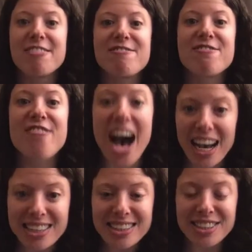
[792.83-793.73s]
fox
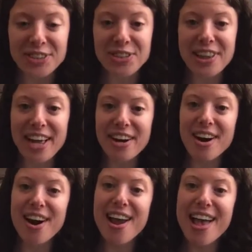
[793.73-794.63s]
starts with
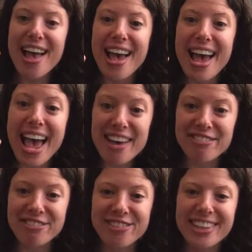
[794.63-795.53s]
letter F.
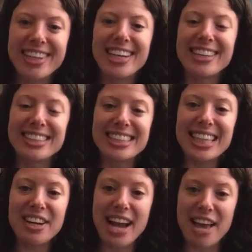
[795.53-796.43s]
And this is
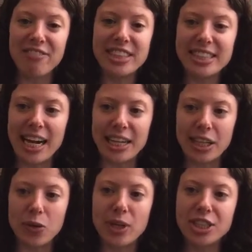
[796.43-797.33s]
letter F in sign
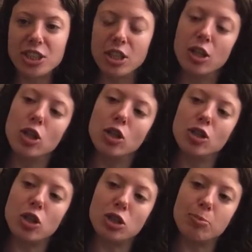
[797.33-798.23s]
language.
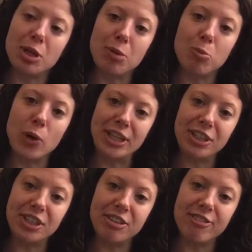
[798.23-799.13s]
So just put your pointer
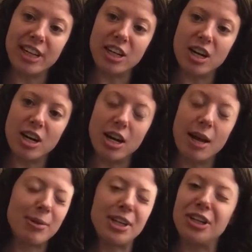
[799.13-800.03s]
and
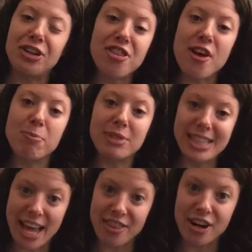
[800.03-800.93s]
your thumb
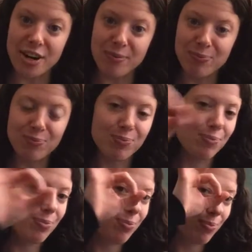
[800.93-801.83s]
together.
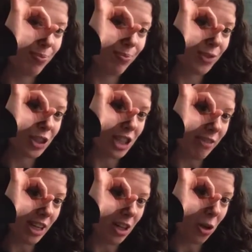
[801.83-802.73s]
So you should have
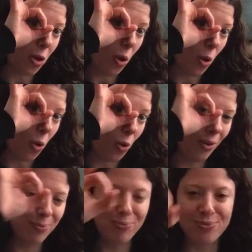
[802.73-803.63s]
like a little hole.
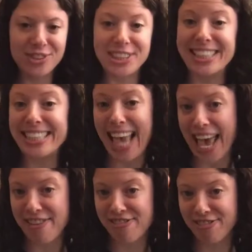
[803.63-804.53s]
So this is F.